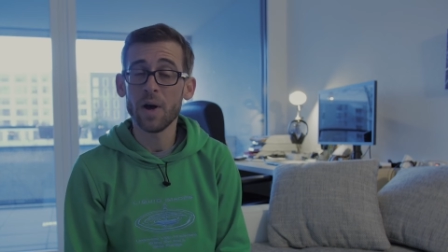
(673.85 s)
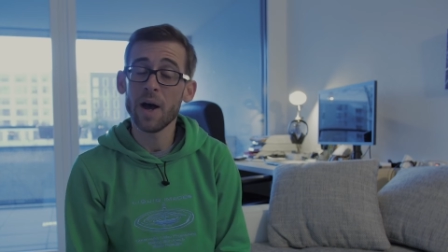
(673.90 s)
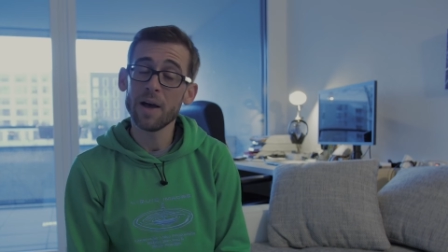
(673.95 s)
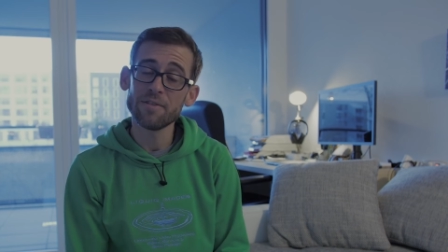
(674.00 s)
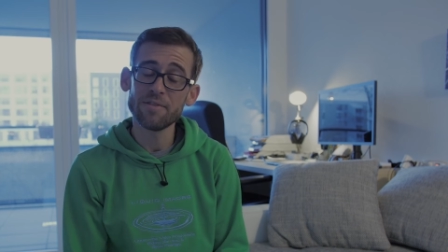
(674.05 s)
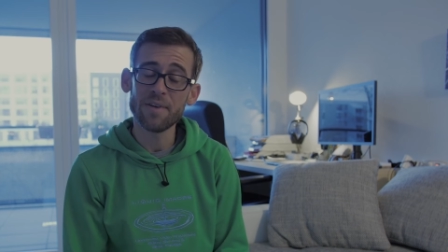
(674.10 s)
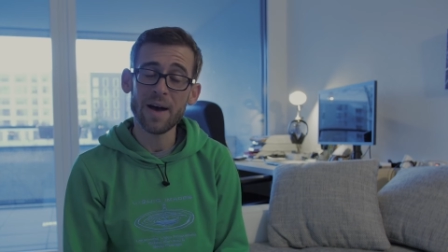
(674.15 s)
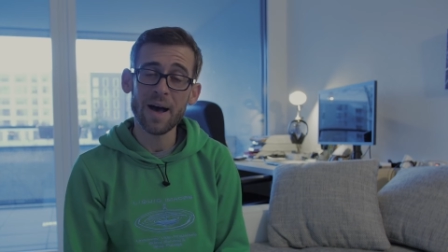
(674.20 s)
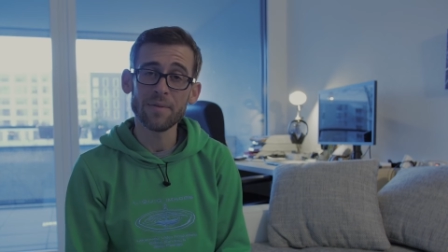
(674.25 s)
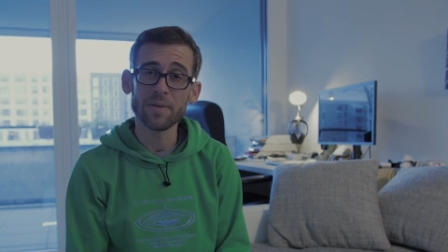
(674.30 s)
I
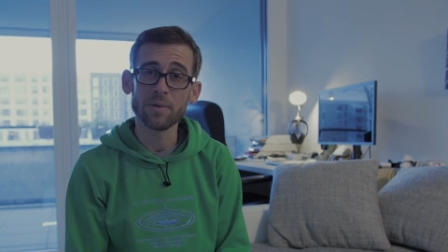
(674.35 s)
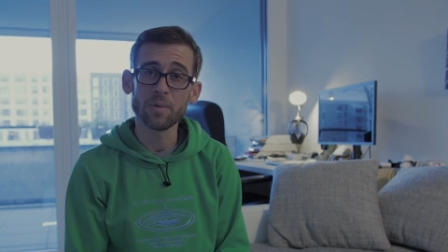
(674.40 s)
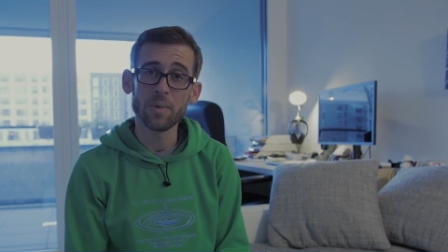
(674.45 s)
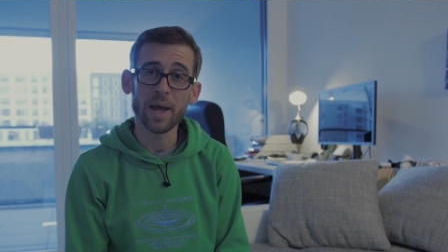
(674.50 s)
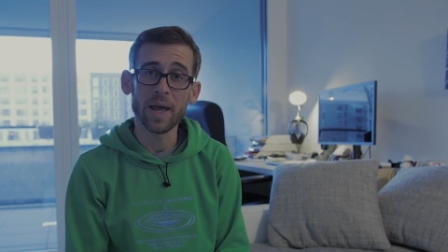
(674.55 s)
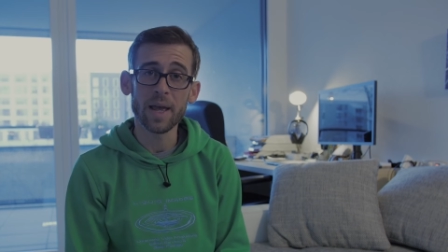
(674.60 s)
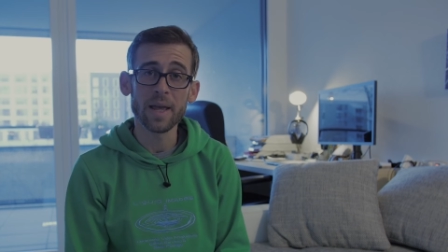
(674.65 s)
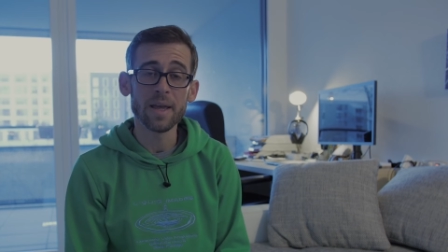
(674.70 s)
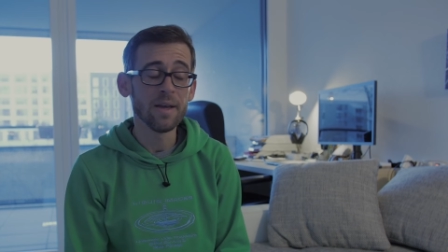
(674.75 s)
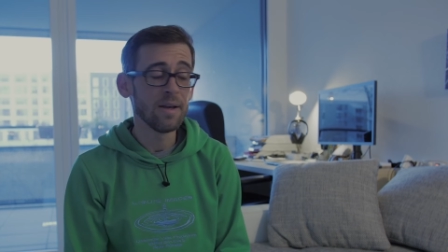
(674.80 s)
found a
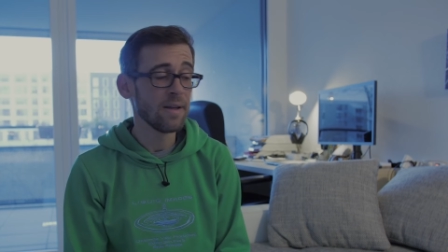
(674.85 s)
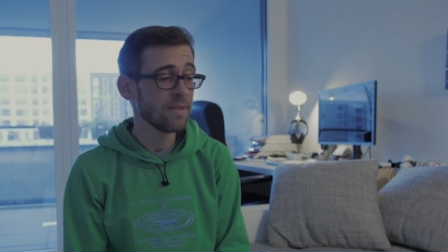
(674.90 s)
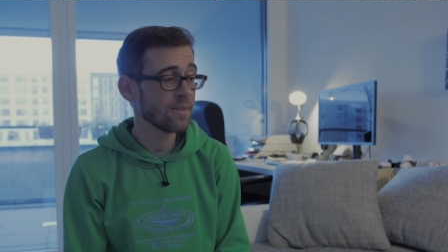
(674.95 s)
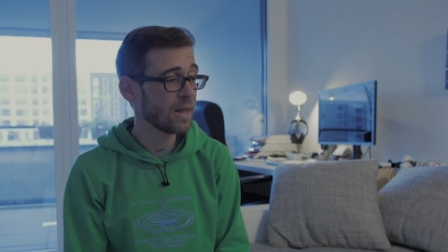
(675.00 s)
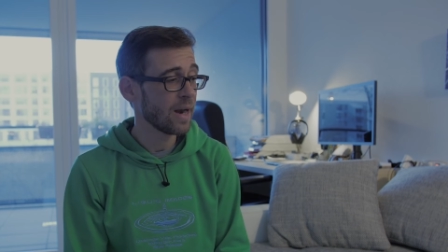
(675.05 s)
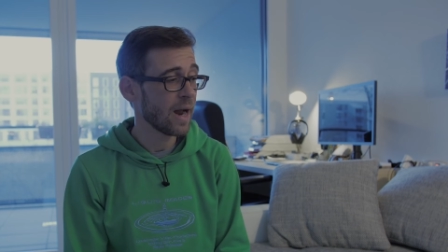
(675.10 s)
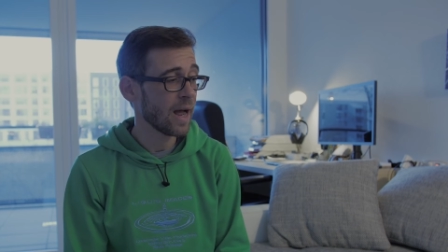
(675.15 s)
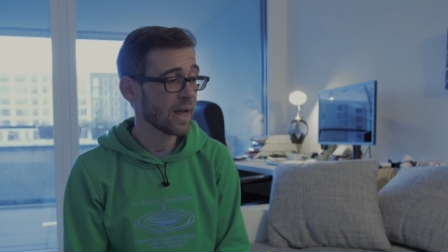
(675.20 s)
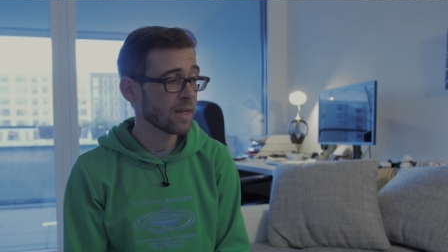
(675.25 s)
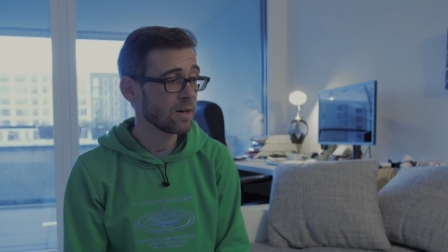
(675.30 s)
way
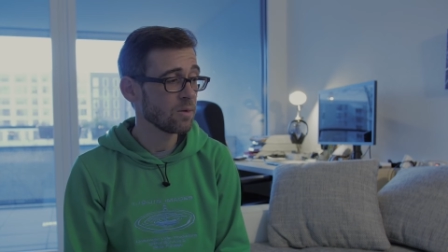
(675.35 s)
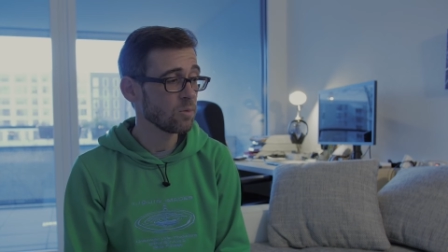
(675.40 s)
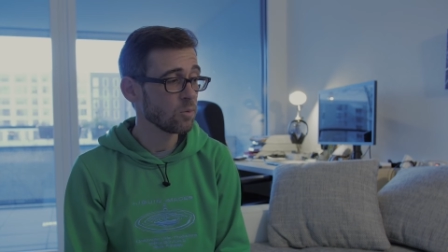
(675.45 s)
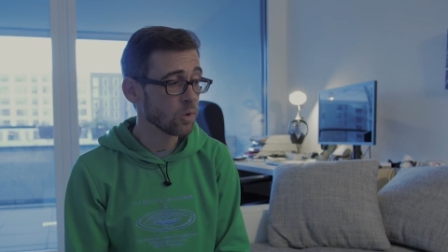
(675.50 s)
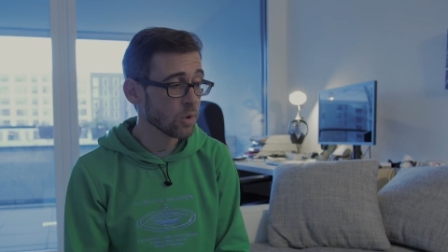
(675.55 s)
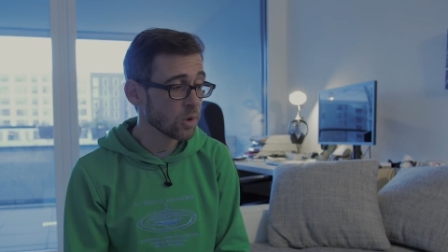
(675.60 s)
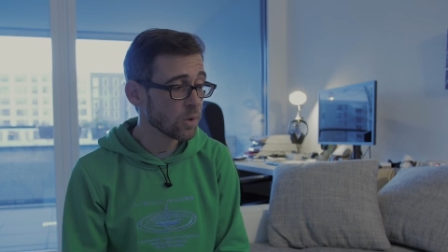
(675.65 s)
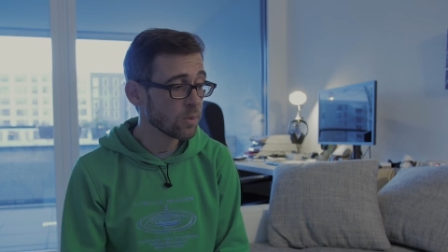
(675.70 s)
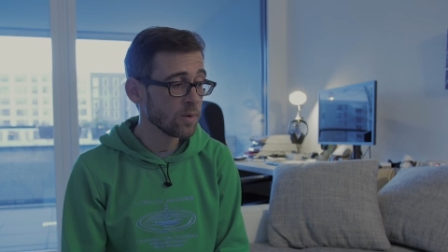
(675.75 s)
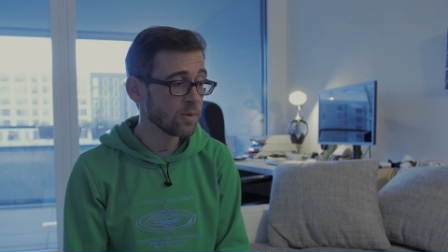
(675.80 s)
that I can
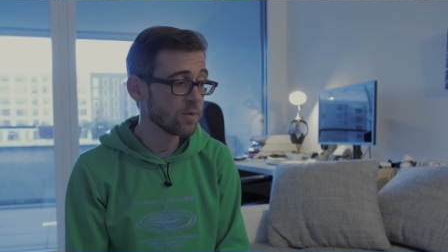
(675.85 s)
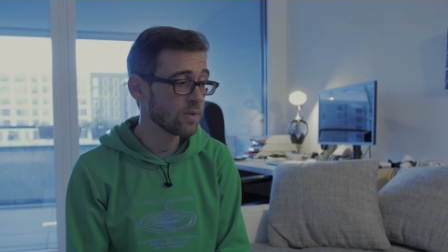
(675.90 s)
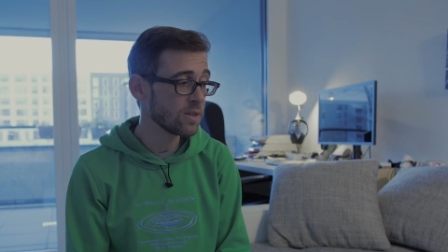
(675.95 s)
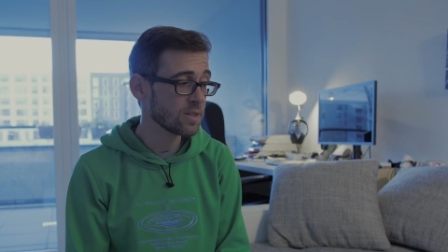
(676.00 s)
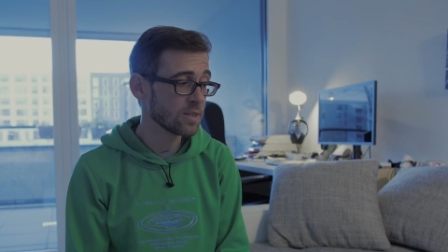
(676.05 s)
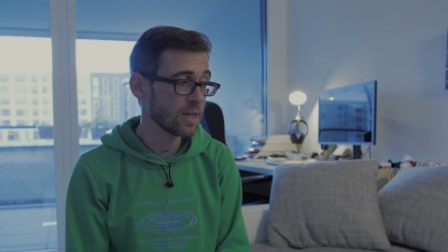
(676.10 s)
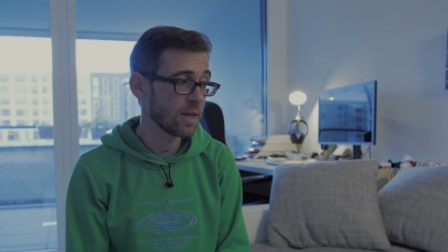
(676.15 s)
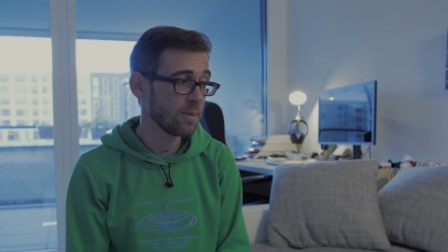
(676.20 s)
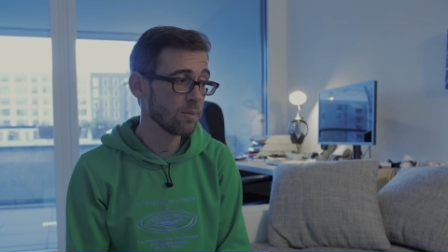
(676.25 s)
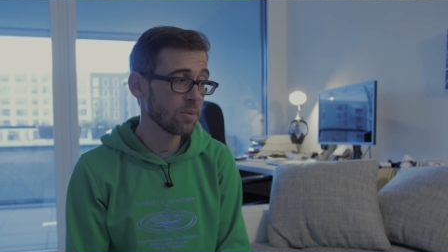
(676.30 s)
work with
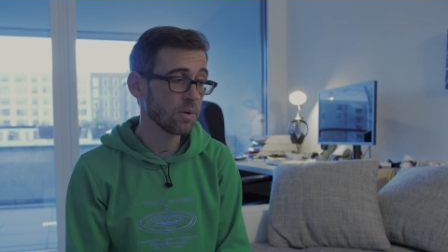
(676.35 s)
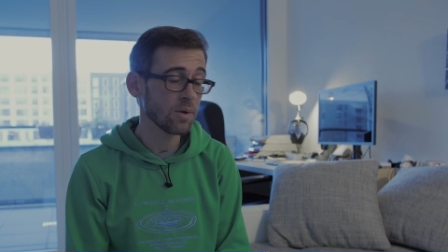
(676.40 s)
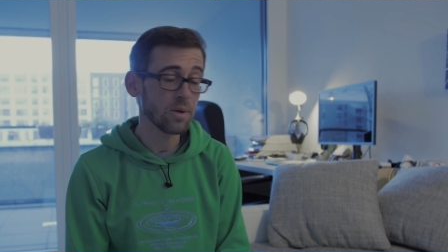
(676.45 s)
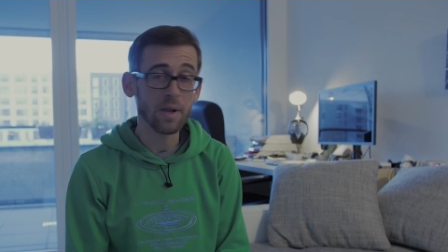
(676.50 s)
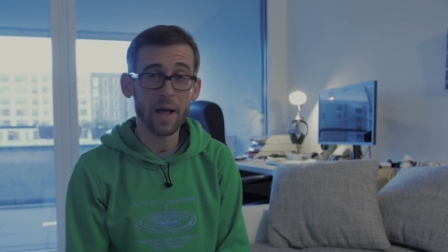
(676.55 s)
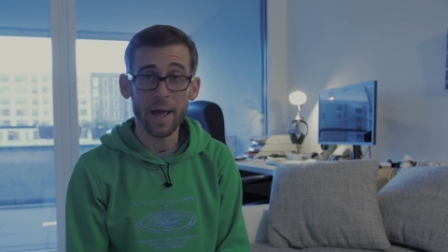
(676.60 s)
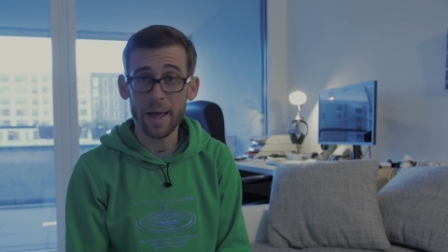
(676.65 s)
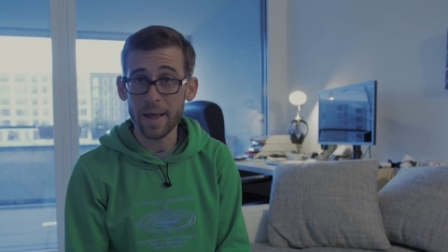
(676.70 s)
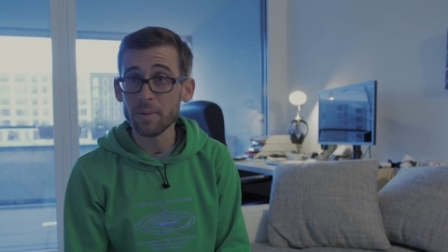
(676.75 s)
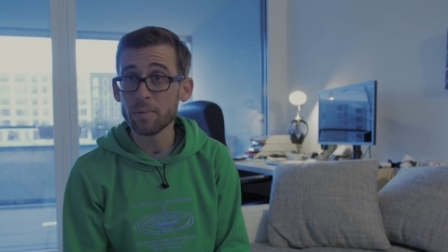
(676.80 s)
this
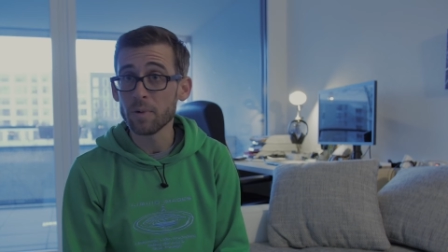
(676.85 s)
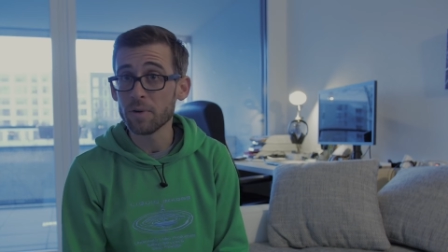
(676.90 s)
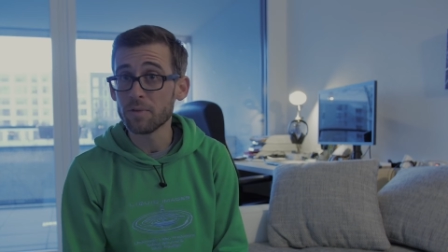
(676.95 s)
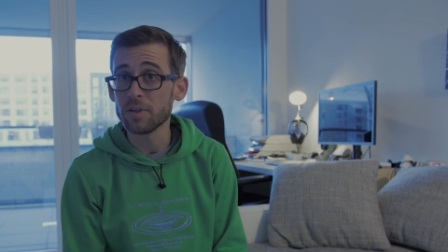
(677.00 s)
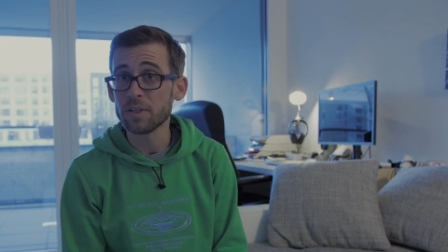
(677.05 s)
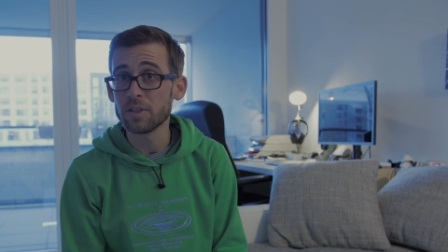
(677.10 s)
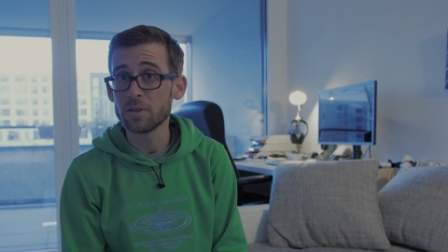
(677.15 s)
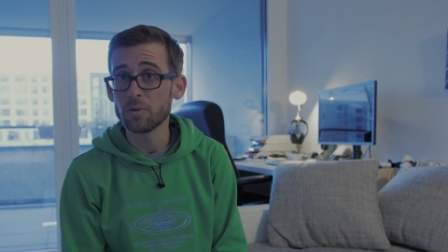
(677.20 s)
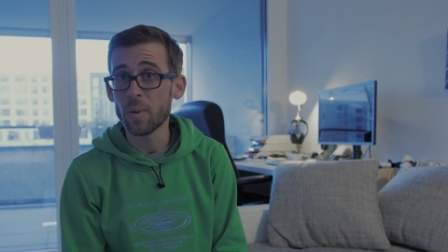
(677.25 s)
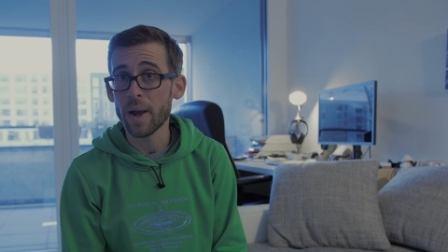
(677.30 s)
gimbal and with
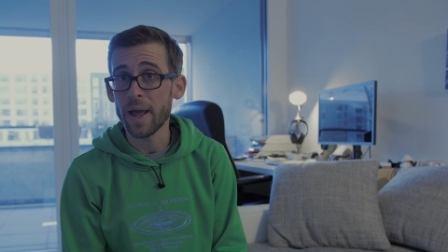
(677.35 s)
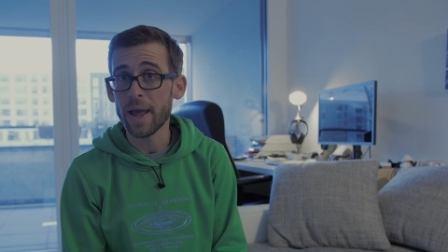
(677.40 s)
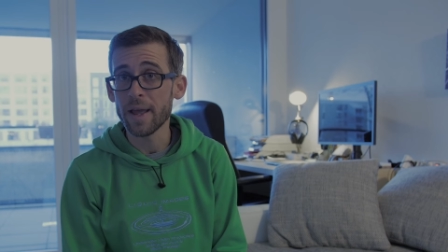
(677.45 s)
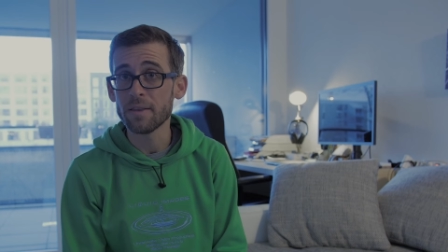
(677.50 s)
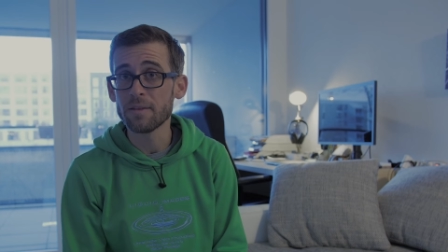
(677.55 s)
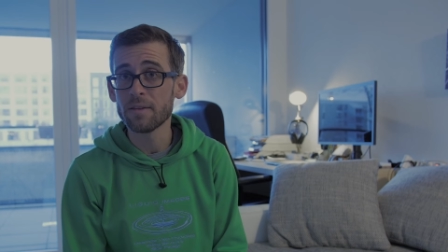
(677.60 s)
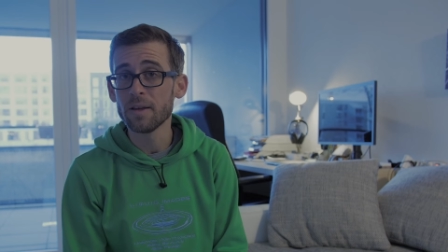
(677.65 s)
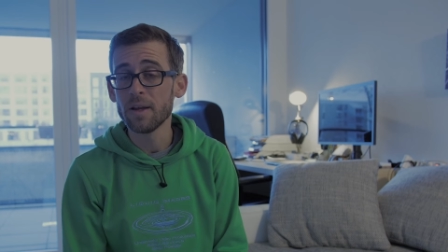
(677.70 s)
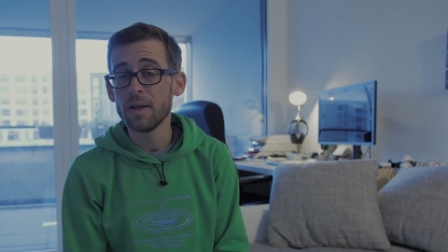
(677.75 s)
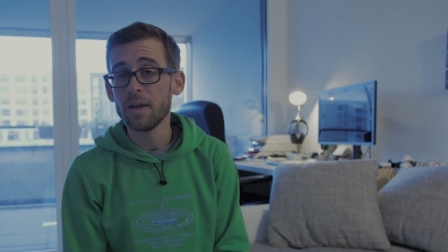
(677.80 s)
its
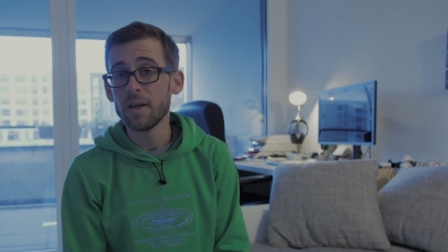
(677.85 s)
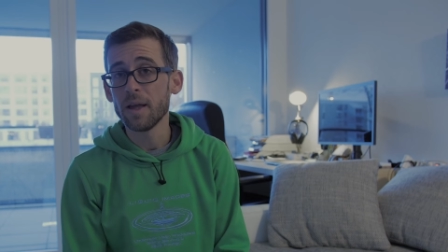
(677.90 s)
weight